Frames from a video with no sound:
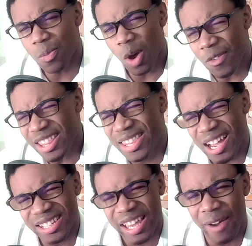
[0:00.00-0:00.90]
movie
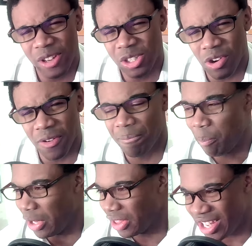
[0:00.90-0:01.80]
does have a sort of
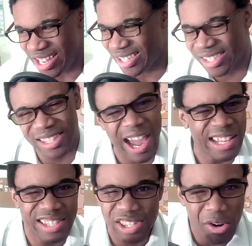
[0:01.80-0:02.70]
police
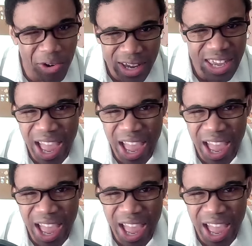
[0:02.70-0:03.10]
side story,